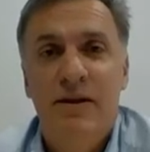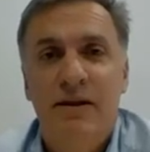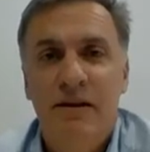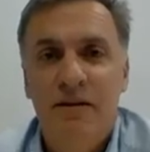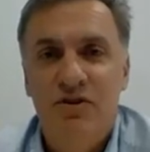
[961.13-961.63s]

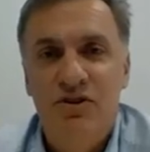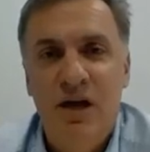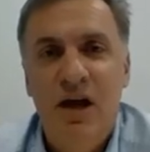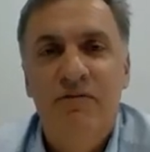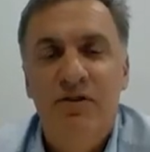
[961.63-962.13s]
and you
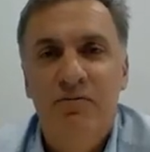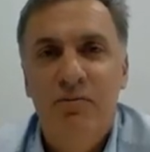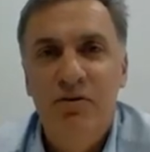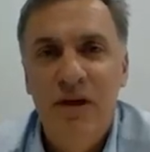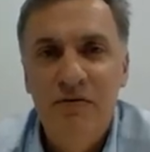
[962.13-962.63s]
have to
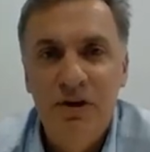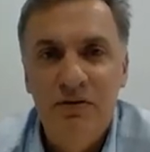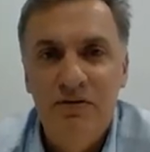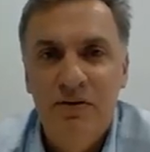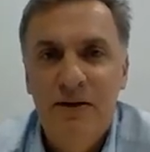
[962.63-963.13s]
prove
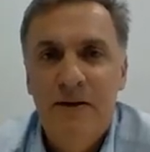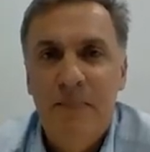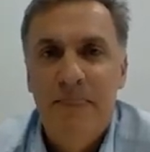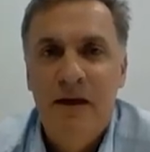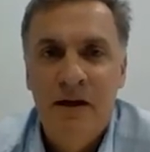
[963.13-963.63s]
evidence
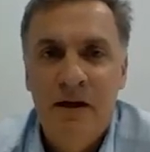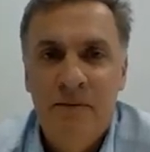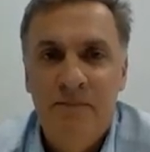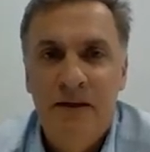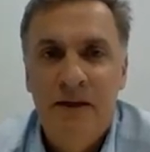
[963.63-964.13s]

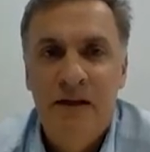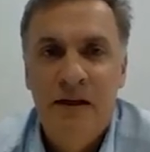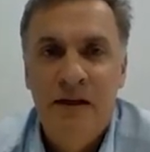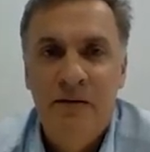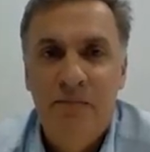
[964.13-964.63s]

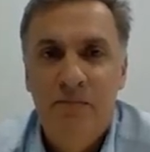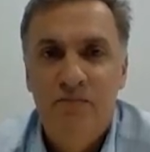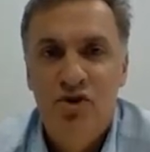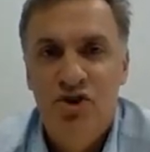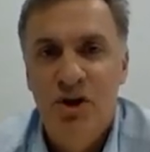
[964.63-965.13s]

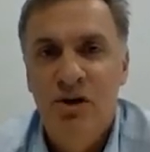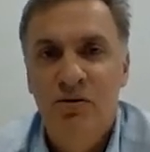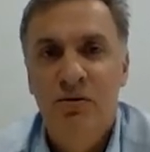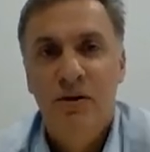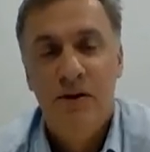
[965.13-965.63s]
to show
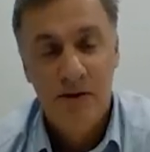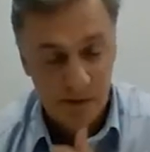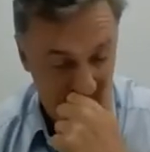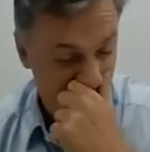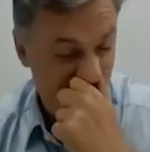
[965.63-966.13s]

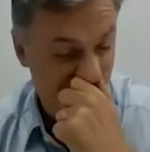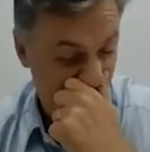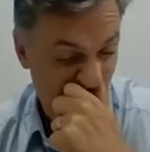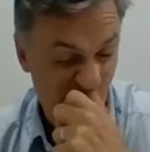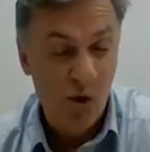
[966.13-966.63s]

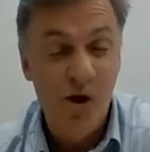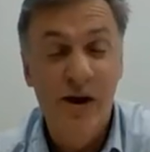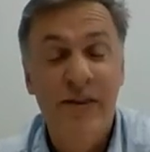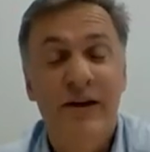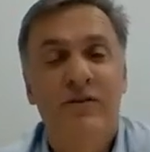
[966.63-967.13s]
why
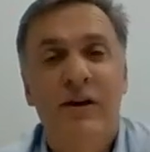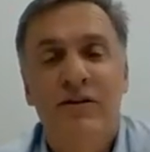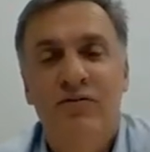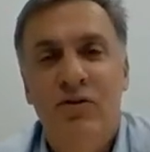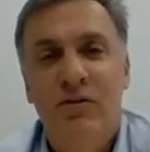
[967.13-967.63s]
that
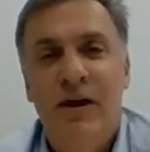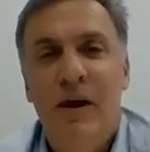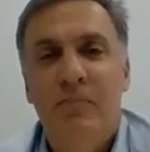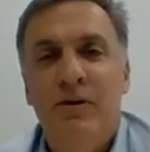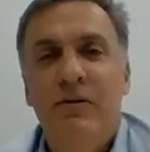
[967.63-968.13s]
transfer
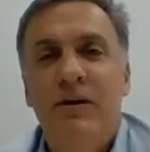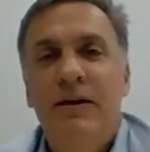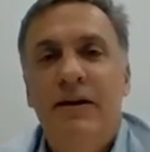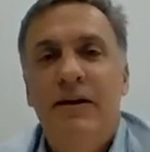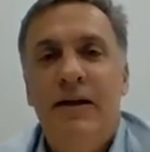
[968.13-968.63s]
happened,
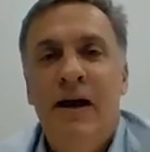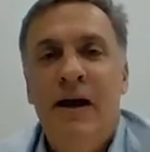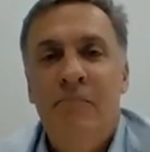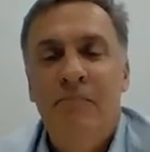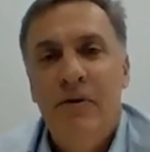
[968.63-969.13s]

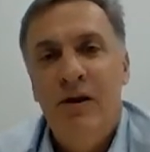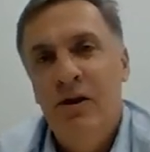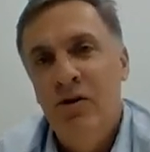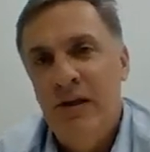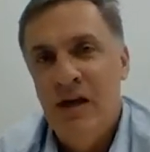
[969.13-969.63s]
and
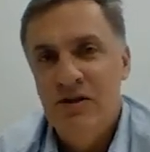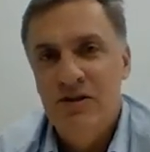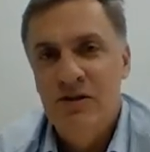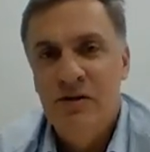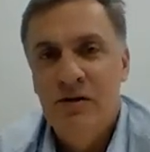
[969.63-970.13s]
on the other
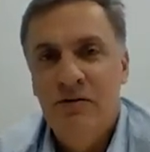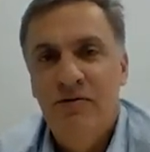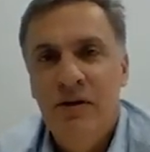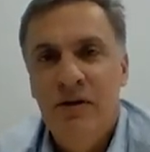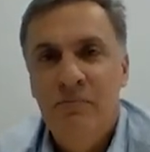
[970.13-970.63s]
side, if
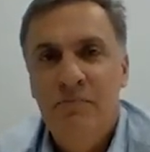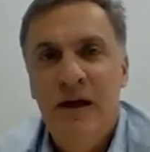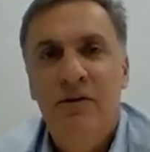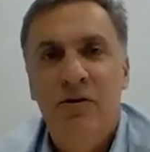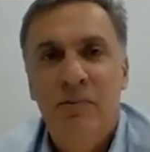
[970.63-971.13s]
the
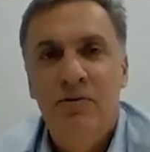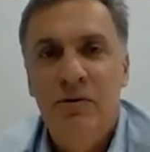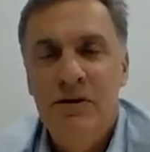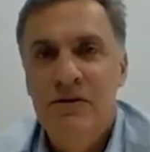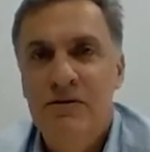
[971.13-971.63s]
bankrupt or
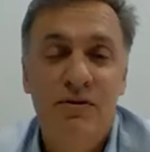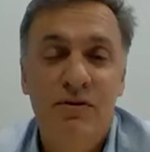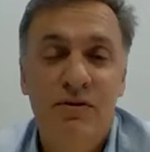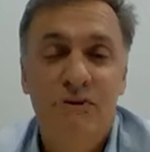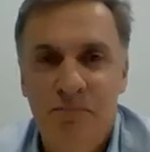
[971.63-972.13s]
his
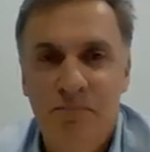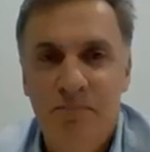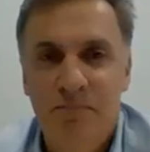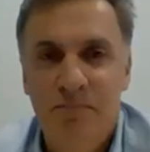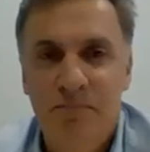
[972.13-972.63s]
beneficiaries
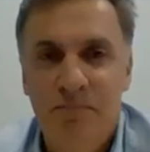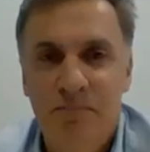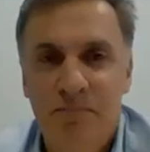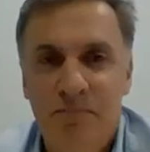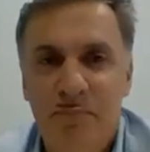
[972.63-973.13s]
can
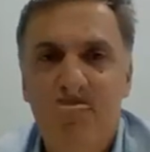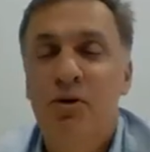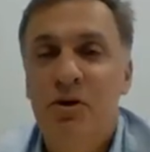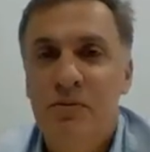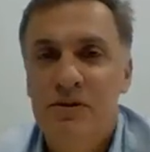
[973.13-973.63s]
prove some
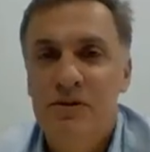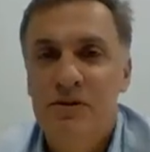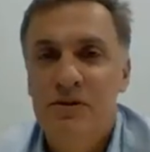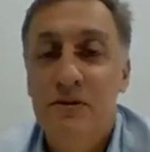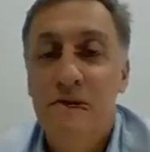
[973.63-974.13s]
other purpose,